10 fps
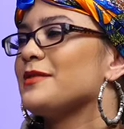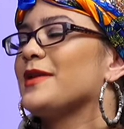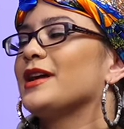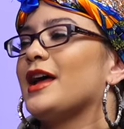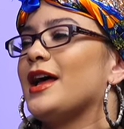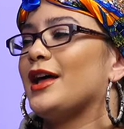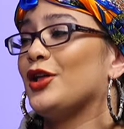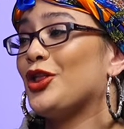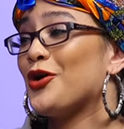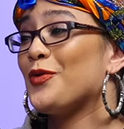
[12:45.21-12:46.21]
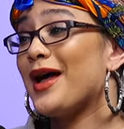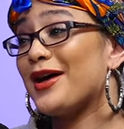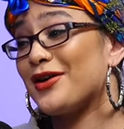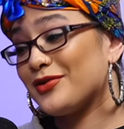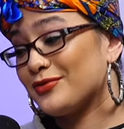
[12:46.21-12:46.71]
I'm like,
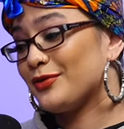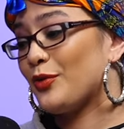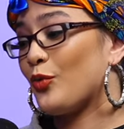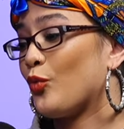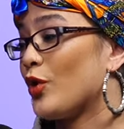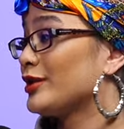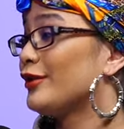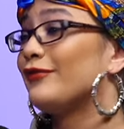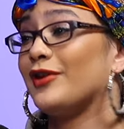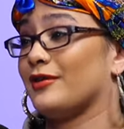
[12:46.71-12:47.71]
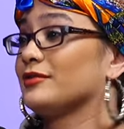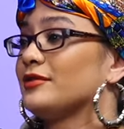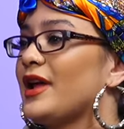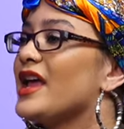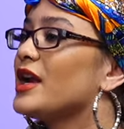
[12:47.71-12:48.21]
LOL, what the fuck?
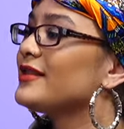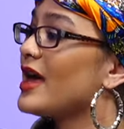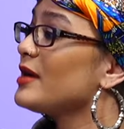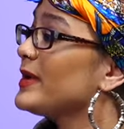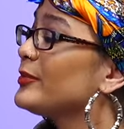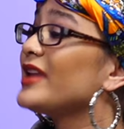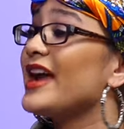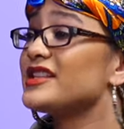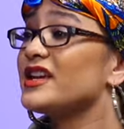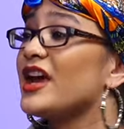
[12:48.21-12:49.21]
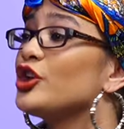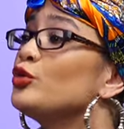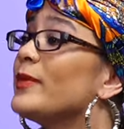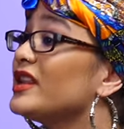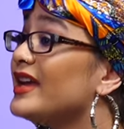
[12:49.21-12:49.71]
And a lot of people like to get
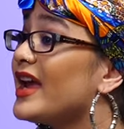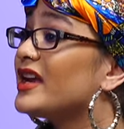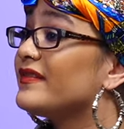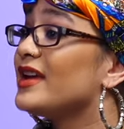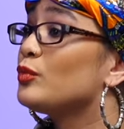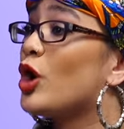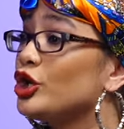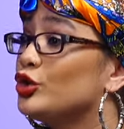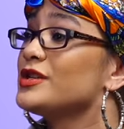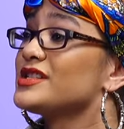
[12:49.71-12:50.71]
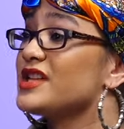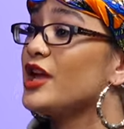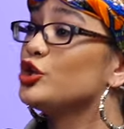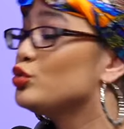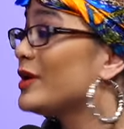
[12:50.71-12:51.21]
humiliated. They want you to
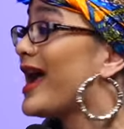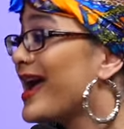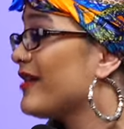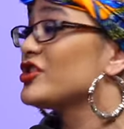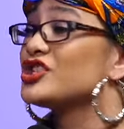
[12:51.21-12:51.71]
say you have a small penis.